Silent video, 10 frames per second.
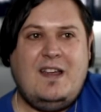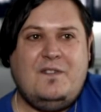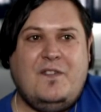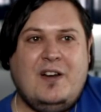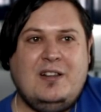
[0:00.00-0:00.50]

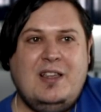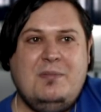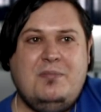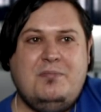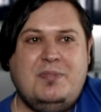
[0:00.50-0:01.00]
And
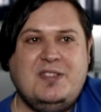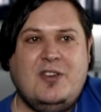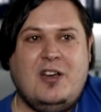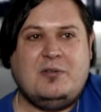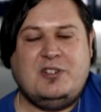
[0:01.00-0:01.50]
finally,
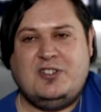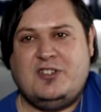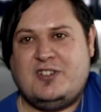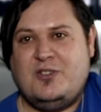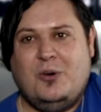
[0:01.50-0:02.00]
Berserk, which
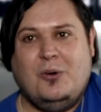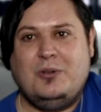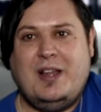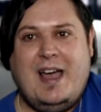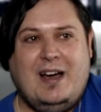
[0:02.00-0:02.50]
is just
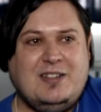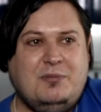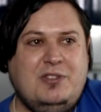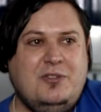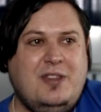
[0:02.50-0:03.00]
all out.
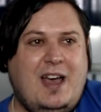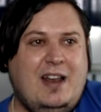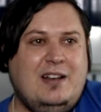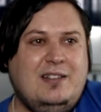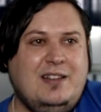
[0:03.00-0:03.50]
So we'll do
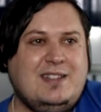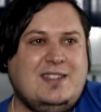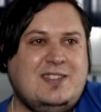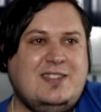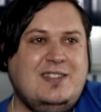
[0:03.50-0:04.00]
that.
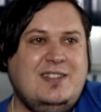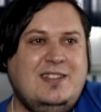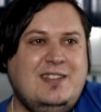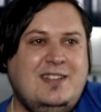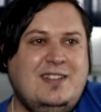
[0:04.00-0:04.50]
That's
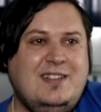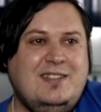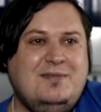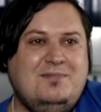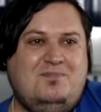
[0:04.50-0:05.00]

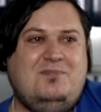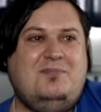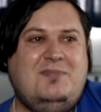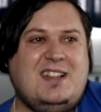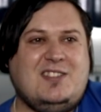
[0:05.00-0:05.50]

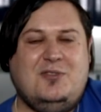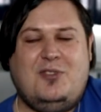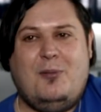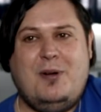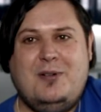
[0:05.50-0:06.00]
a
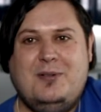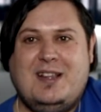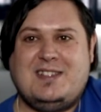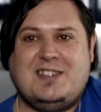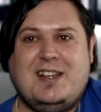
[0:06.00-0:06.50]
good combo.
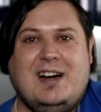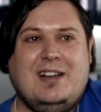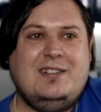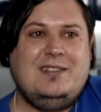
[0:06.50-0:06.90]
Let's start.